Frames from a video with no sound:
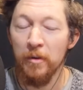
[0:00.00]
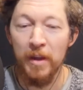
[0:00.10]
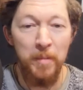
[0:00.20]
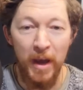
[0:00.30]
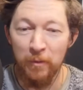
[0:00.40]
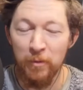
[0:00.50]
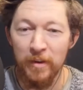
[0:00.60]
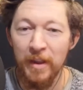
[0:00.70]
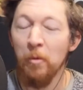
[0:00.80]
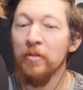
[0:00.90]
They're paying for it.
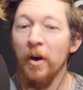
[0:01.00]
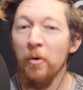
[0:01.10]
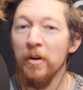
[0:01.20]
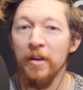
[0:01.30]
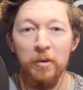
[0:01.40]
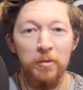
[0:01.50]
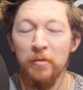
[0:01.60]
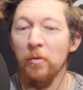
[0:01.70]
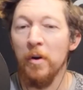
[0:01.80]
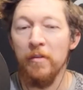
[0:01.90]
They want to own it and use it
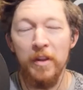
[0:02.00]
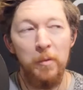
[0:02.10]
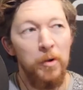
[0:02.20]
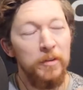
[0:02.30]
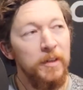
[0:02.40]
for whatever they want.